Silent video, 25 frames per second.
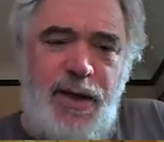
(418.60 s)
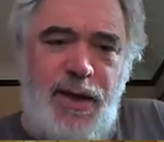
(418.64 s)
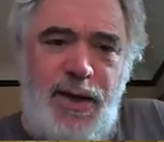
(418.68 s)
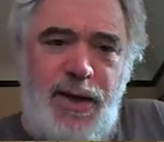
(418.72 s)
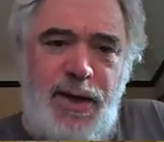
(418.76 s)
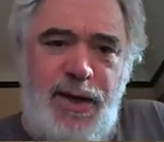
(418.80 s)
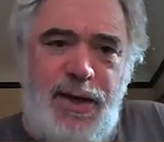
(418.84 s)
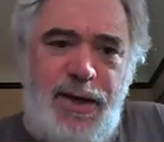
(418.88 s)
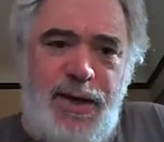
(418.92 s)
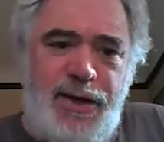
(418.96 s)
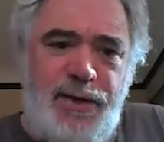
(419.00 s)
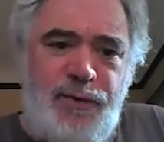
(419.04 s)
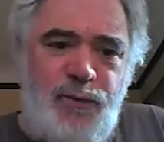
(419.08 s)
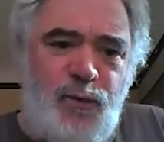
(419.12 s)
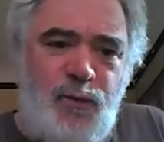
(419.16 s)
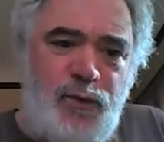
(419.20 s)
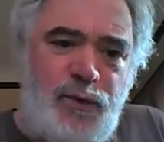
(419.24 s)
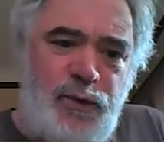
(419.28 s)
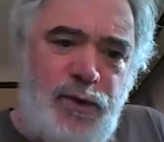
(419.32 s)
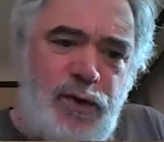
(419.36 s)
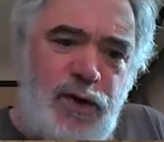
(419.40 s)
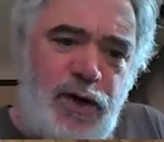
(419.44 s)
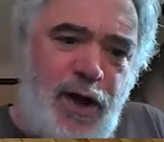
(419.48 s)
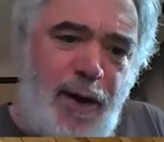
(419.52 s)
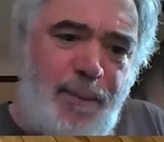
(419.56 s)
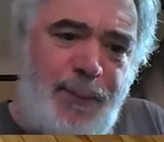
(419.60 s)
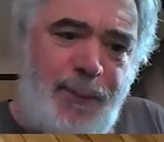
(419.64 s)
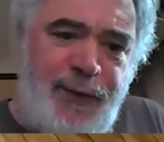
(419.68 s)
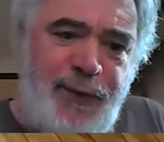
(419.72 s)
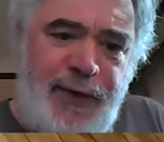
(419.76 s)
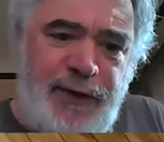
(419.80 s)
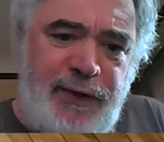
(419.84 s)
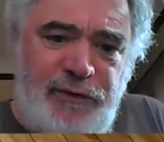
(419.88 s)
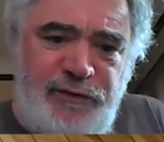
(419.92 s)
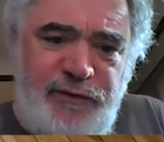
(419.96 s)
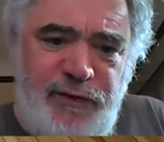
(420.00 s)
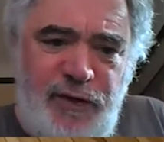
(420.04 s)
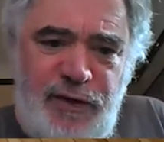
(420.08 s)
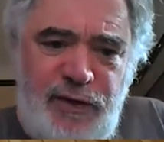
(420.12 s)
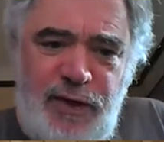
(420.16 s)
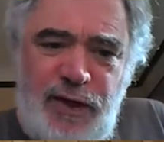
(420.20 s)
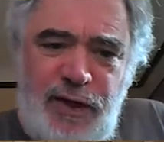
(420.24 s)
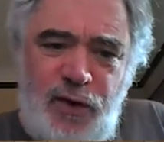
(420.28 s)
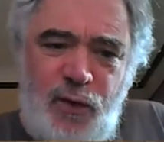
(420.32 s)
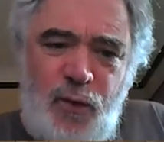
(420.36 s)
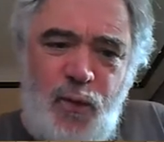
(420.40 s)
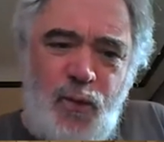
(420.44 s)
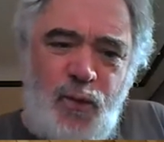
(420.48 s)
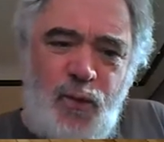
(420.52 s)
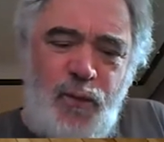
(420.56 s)
And a couple things,
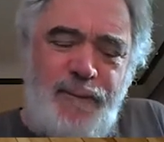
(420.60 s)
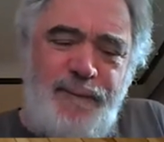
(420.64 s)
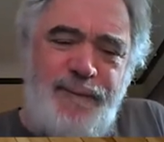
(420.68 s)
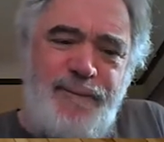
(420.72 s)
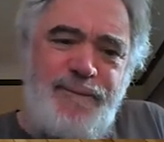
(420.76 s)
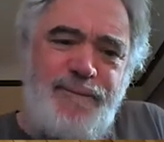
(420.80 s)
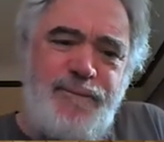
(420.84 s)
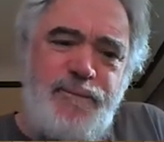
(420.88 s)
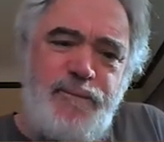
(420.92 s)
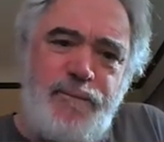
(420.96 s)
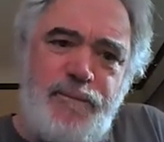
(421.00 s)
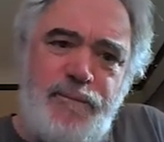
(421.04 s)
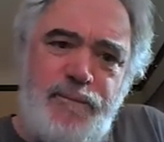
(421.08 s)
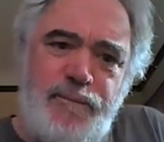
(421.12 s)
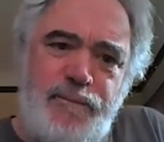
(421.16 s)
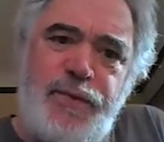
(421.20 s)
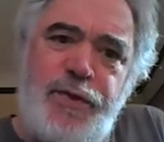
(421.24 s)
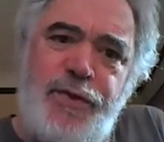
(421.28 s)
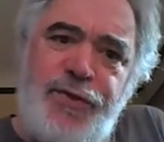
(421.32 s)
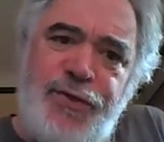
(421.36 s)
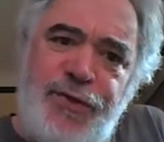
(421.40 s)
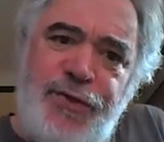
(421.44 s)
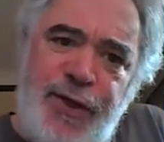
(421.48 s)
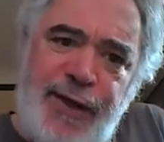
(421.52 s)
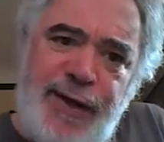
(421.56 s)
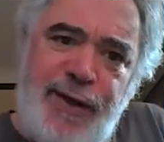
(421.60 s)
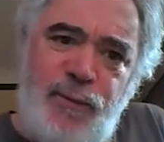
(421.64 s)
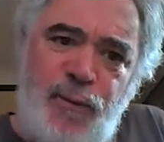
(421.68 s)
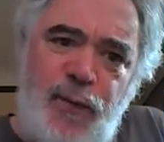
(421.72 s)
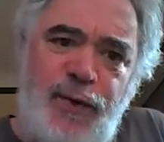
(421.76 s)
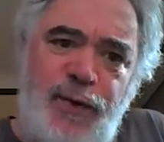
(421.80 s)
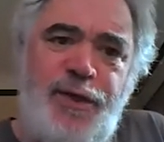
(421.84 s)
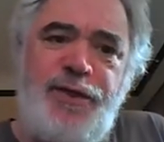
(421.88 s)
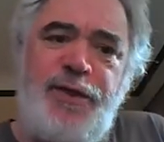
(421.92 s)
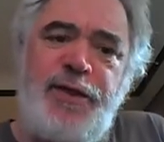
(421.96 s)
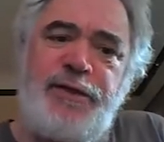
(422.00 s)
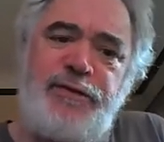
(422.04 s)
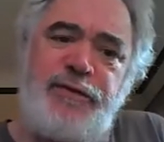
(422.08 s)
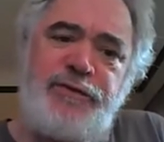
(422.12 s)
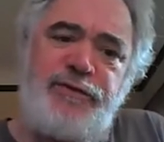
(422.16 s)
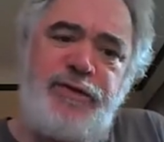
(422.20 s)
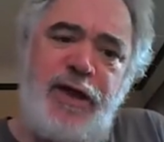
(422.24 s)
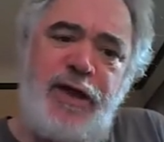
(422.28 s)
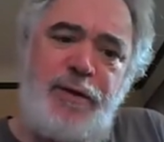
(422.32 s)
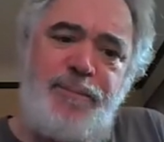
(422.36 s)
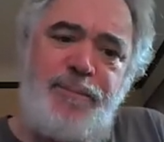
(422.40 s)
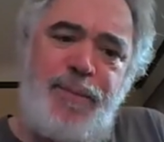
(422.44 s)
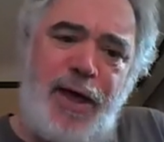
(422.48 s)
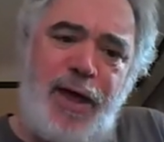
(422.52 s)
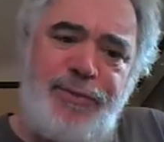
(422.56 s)
you know, thing one of the things to
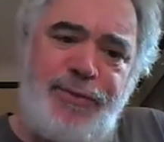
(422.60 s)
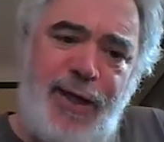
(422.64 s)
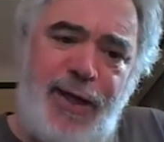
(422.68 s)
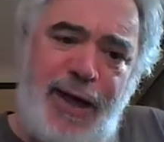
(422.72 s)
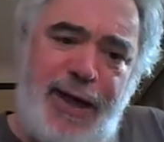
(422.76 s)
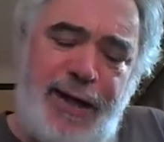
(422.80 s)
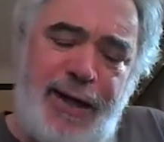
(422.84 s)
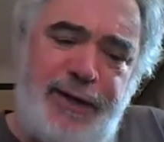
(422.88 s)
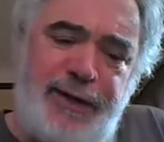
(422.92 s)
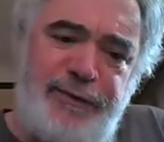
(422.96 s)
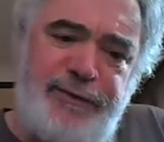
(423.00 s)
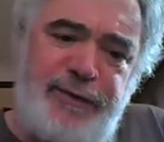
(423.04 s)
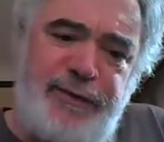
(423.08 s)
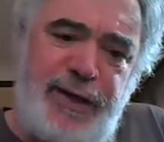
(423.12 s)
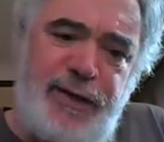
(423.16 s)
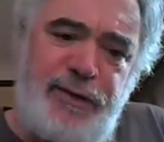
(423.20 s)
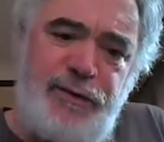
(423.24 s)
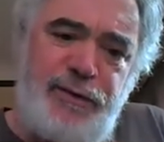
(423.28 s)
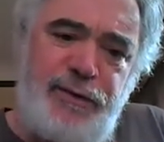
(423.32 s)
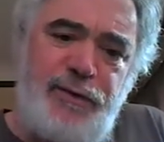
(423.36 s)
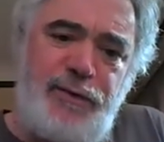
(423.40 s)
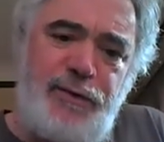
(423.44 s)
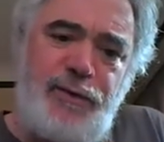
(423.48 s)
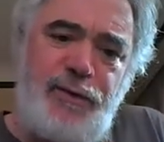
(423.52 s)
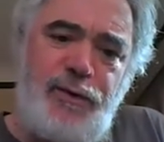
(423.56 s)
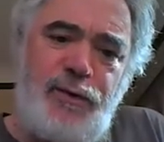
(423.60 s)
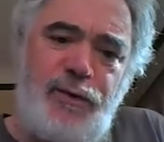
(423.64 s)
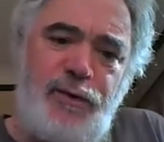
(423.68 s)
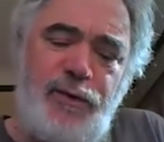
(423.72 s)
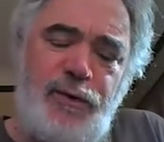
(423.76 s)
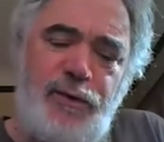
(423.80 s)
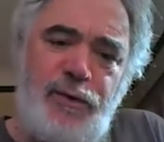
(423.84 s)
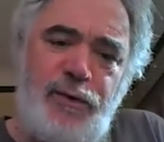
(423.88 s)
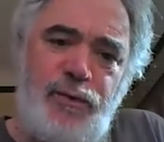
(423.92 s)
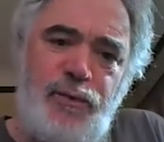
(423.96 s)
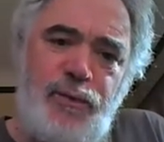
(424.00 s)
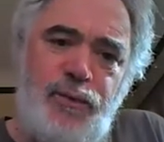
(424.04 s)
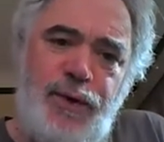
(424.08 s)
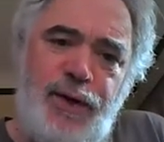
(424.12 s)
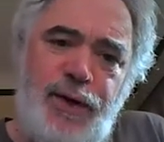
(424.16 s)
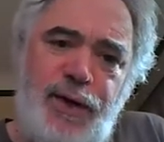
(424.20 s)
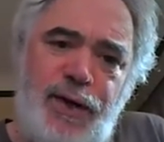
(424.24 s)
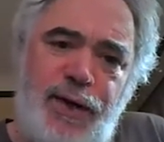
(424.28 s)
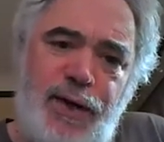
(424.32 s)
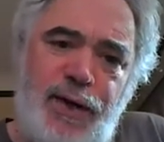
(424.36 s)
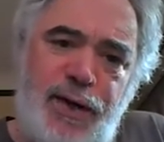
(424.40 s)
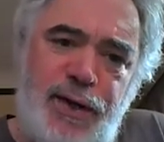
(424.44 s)
say about that is that we